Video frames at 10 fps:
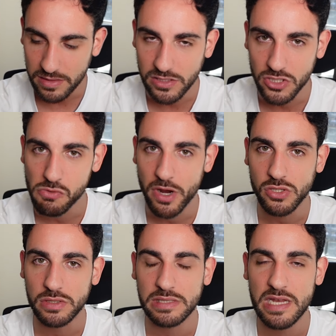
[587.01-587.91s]
the
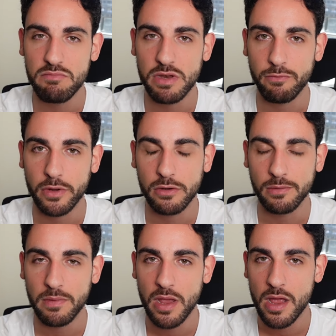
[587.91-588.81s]
situation seem difficult.